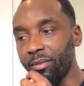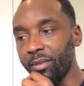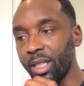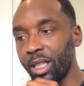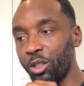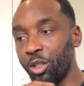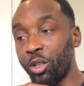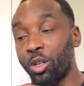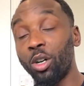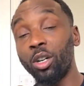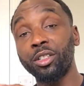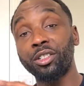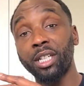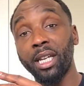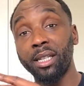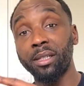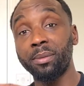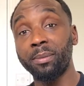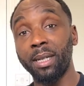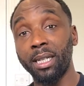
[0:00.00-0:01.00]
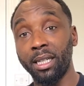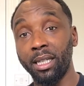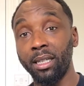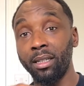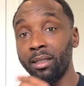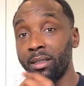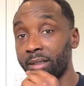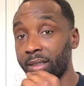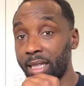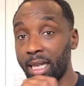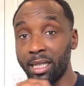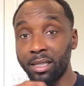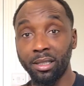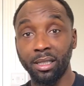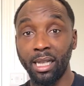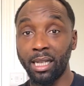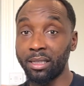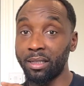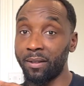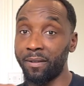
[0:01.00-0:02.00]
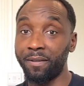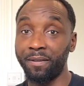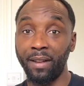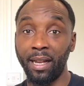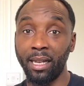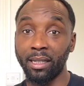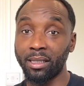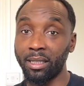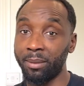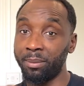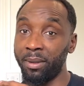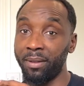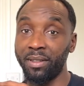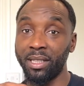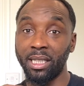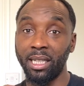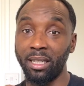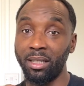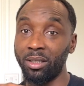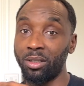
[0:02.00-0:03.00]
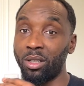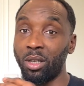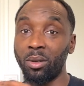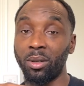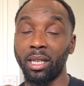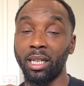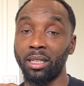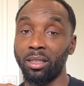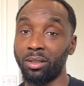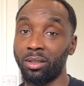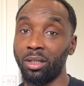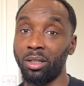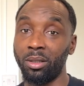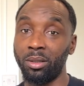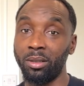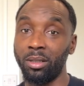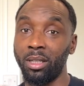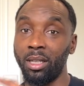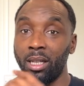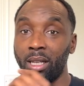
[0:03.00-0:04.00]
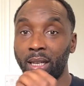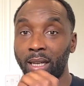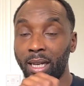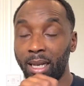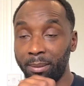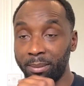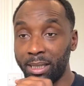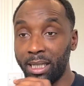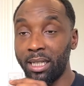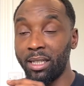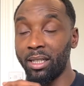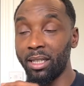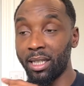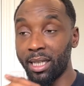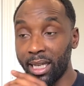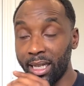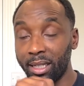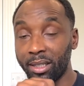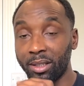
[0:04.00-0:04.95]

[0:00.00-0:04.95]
you got to chase money. That's a fact. I'm never telling you don't get the dough. I'm telling you get the